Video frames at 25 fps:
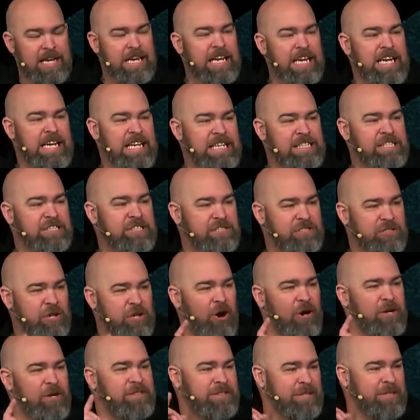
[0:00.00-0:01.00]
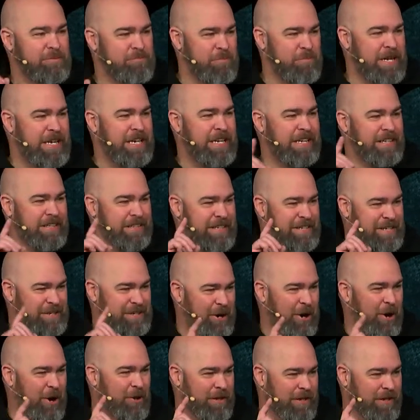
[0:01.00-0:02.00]
he starts immediately
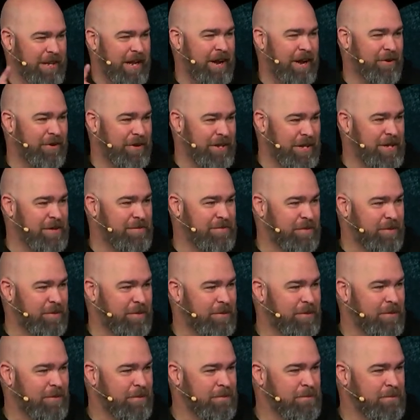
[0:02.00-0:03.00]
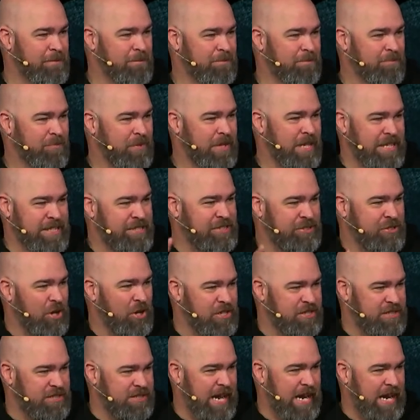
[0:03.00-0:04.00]
calling out evil. He
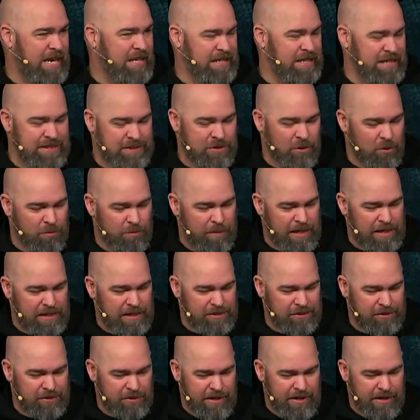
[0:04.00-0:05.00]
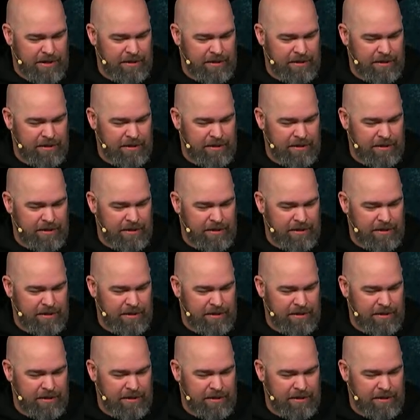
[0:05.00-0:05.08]
starts that in his own ministry.